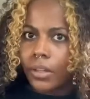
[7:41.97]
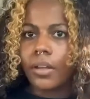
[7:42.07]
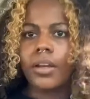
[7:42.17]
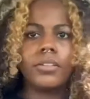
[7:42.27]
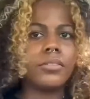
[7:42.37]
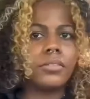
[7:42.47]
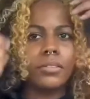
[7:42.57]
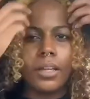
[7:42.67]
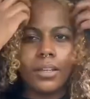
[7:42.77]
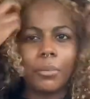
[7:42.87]
I just did
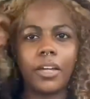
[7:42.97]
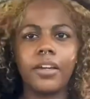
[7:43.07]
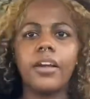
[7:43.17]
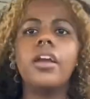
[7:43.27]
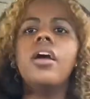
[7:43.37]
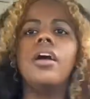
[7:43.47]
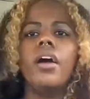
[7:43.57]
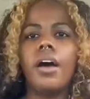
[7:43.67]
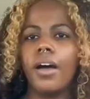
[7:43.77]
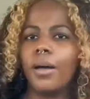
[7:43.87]
not like my hair.
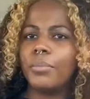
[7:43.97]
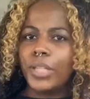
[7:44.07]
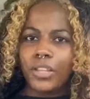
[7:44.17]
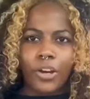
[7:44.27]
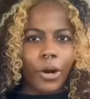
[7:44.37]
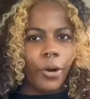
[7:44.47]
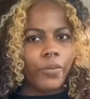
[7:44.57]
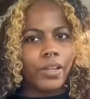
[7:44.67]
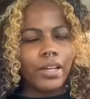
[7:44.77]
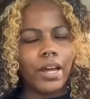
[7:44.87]
Um, another car
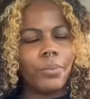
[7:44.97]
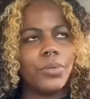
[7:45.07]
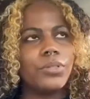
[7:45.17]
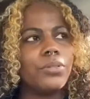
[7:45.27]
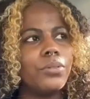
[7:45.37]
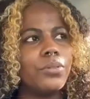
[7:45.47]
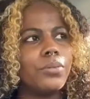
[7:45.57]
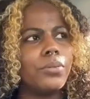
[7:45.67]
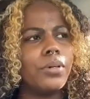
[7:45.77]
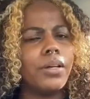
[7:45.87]
rent. I went
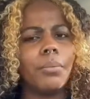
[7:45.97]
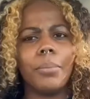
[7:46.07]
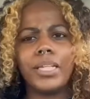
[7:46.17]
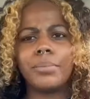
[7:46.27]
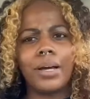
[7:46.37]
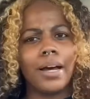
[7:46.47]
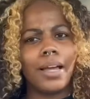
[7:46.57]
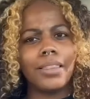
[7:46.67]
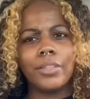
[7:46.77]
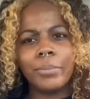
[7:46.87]
to Best
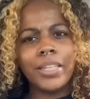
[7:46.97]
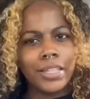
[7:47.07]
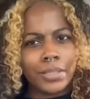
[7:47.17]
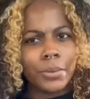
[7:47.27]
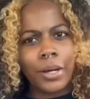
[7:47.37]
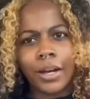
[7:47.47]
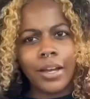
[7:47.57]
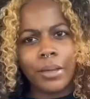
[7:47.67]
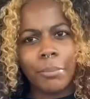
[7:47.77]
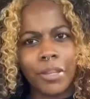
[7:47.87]
Buy. Them Geek
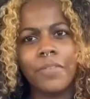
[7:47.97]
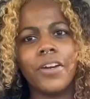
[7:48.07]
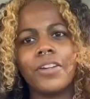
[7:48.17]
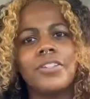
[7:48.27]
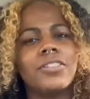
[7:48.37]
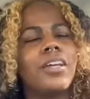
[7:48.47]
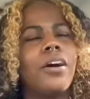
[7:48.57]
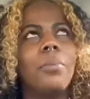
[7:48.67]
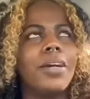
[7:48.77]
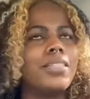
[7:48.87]
Squad motherfuckers. I
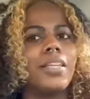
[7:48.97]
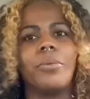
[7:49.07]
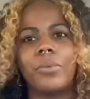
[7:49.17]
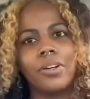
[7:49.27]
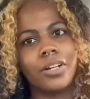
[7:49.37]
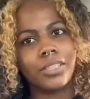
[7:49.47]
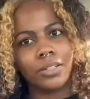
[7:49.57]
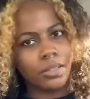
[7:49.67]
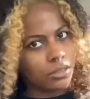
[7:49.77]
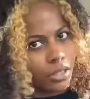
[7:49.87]
hope I can say that word because I
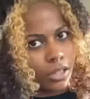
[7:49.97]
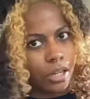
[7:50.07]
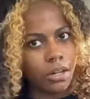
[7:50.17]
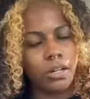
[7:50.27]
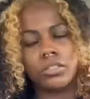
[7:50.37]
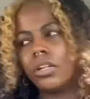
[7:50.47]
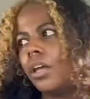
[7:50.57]
know it's like kind of harsh